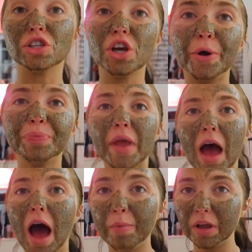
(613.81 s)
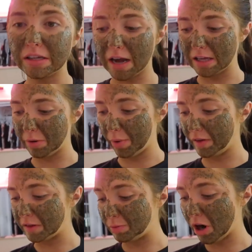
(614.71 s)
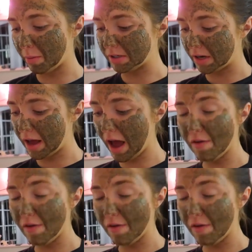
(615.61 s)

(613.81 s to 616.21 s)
So, I'm really excited to be wearing these pajamas tonight.